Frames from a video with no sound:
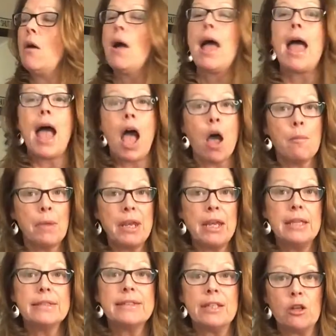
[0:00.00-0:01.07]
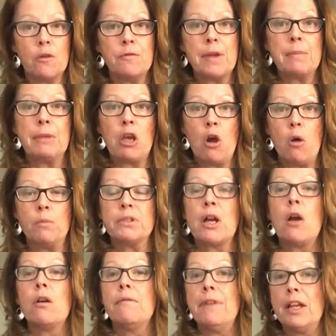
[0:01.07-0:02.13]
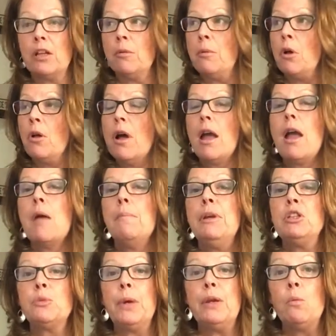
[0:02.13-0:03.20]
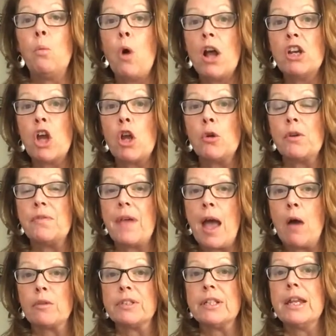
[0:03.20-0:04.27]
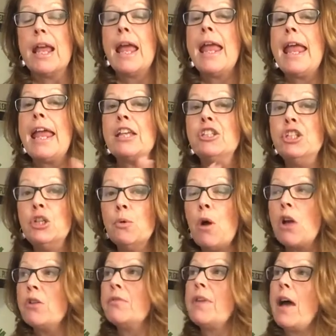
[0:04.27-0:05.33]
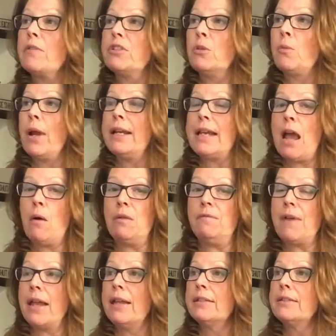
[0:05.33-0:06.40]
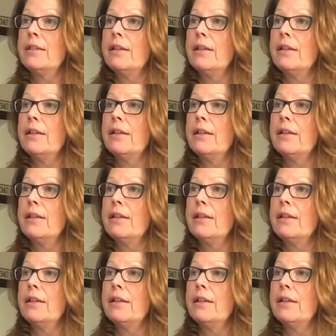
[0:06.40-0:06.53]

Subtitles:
How many single family homes are available between 100,000 and 200,000 right now in Venice?